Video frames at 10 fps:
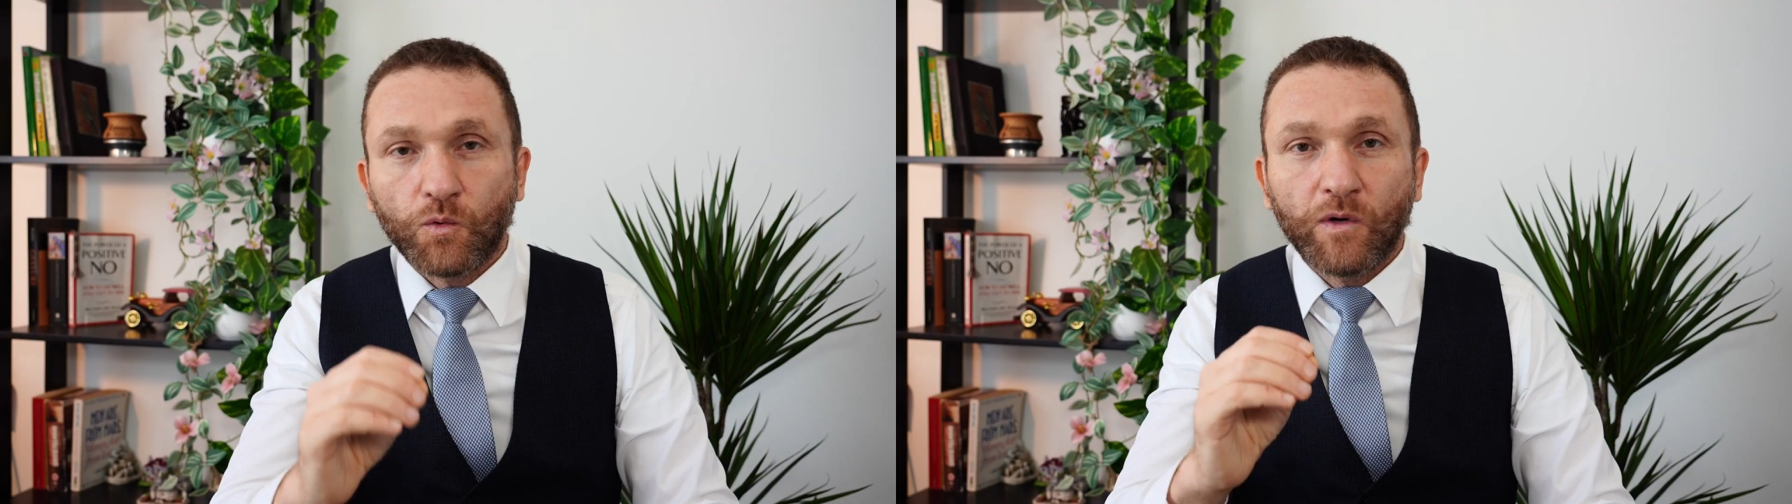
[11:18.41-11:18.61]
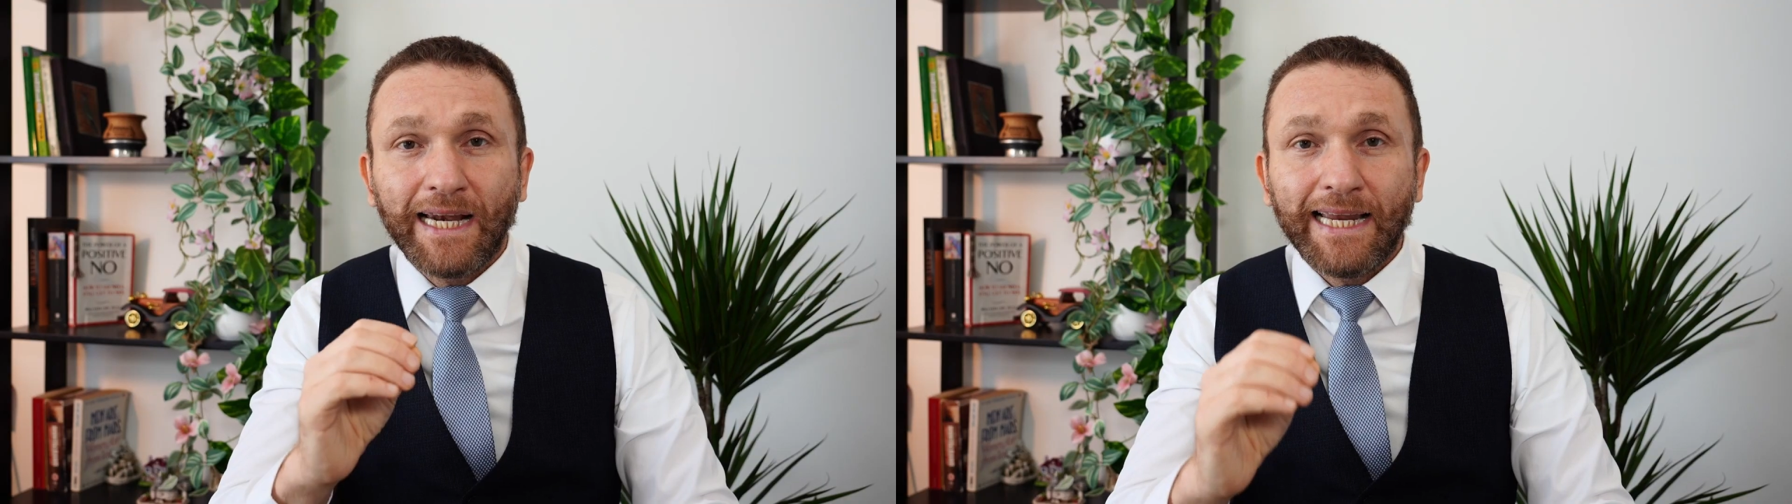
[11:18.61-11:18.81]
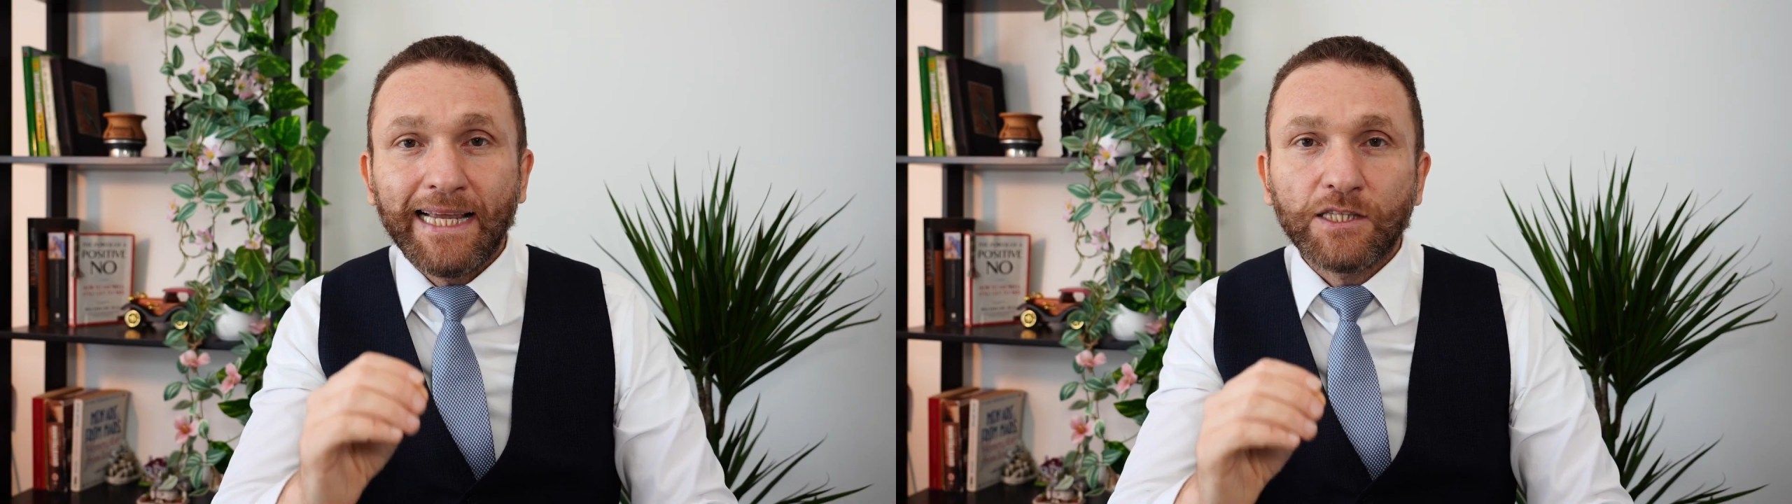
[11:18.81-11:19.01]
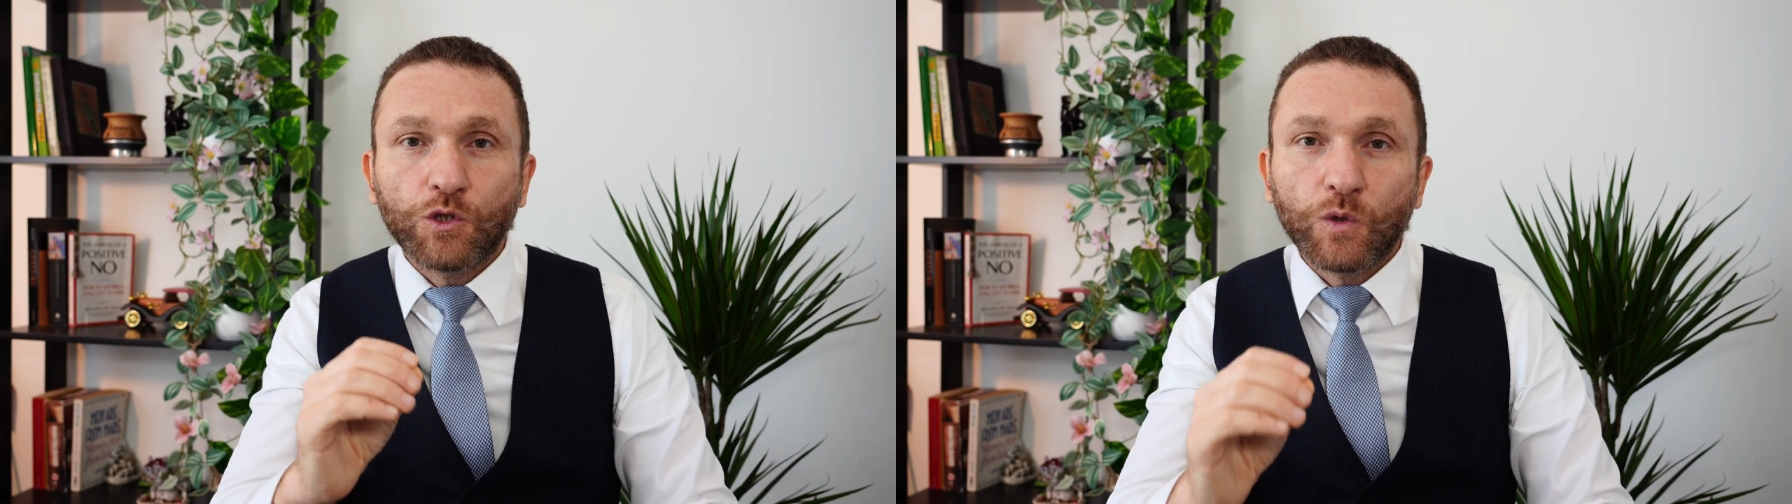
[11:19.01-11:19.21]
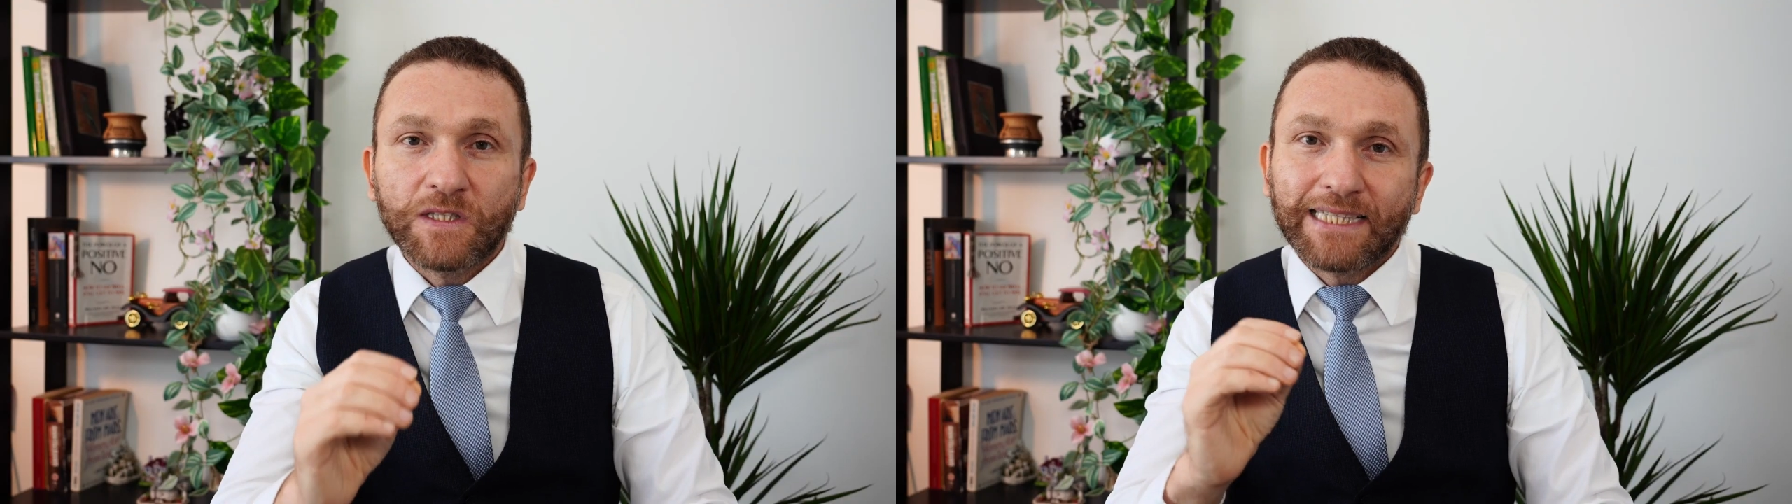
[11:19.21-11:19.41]
will lead
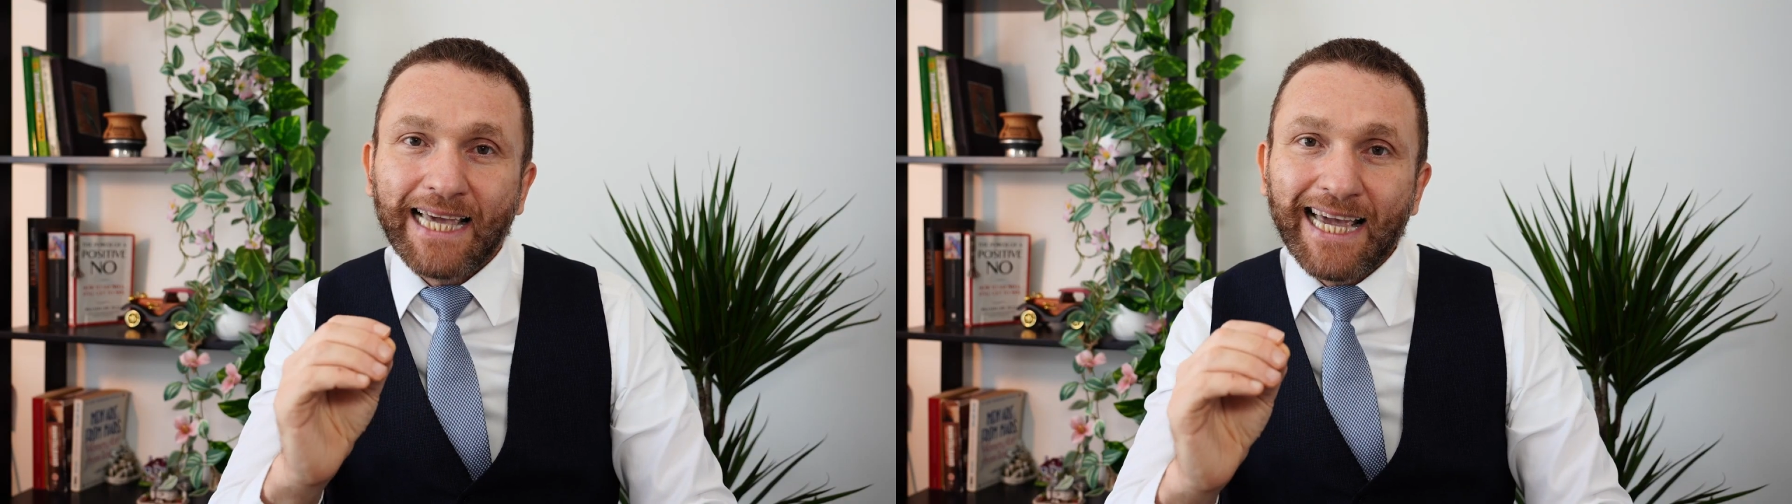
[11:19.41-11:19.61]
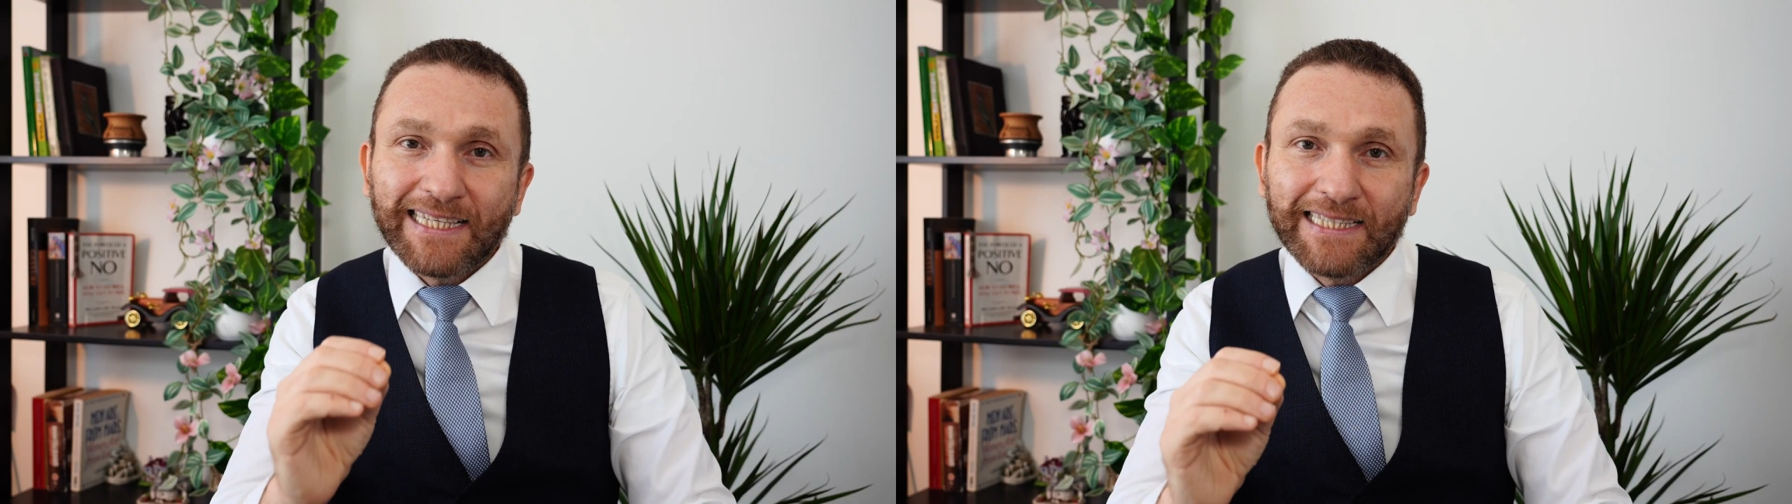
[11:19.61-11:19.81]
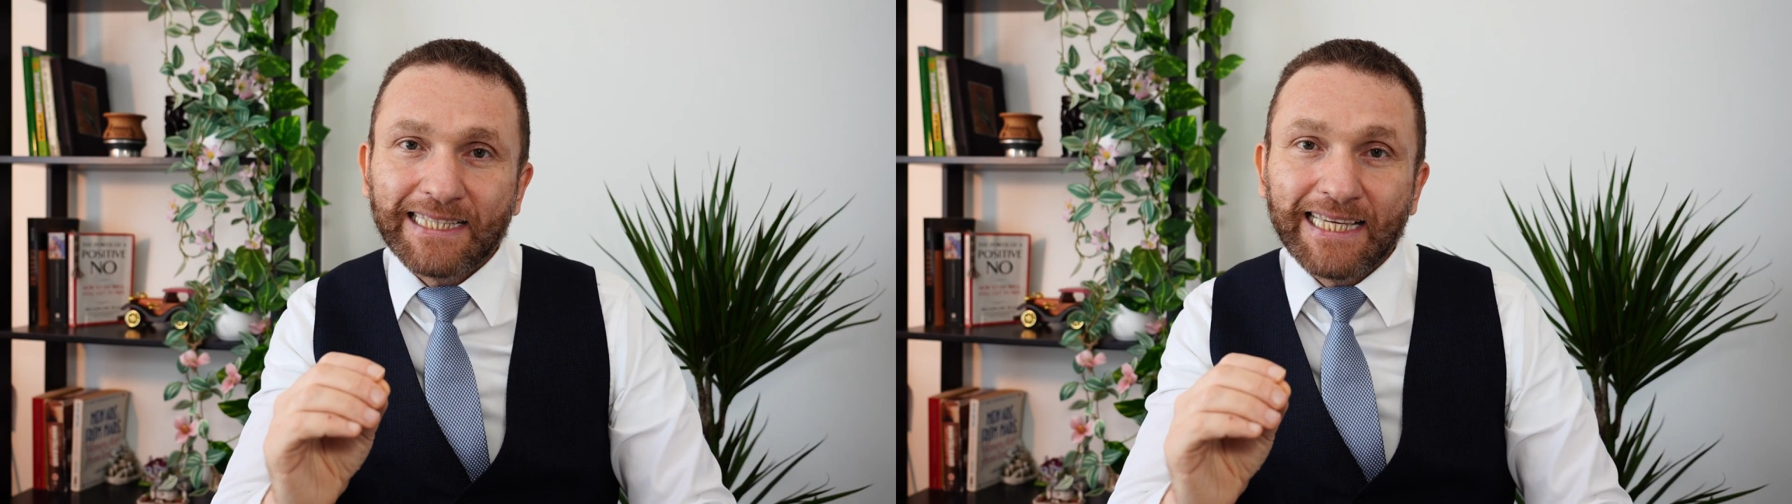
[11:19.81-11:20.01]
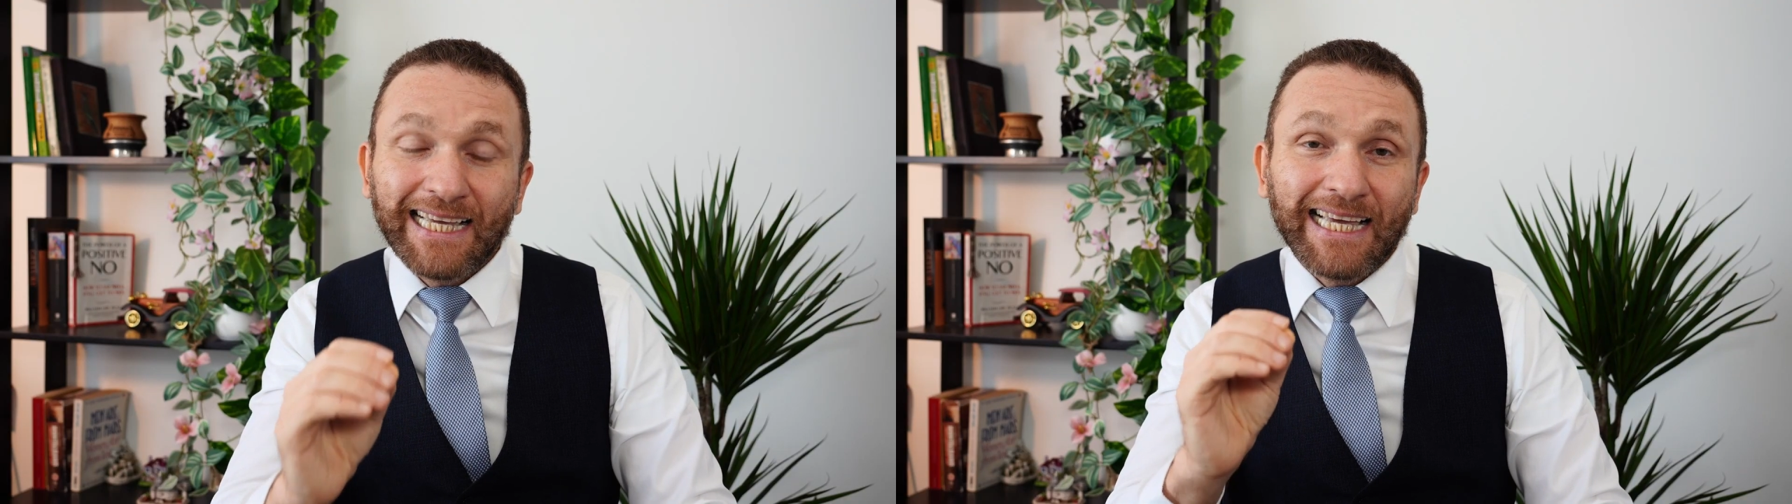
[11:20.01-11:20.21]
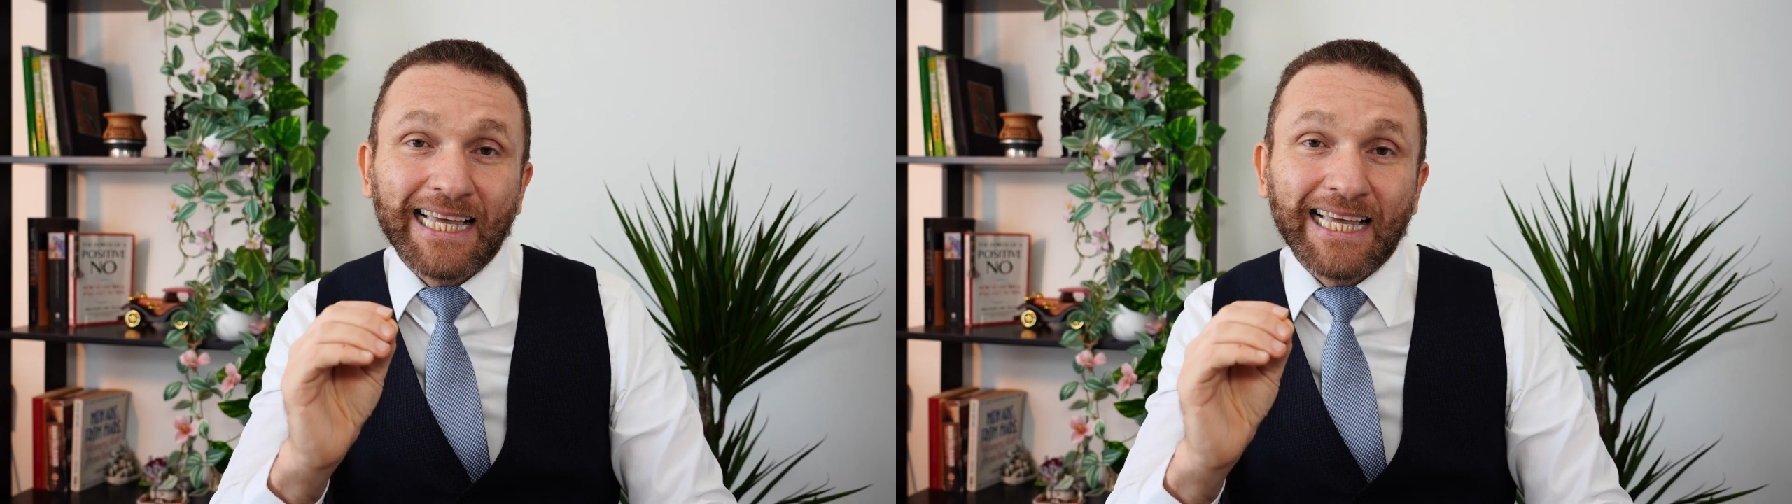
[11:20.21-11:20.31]
to scarcity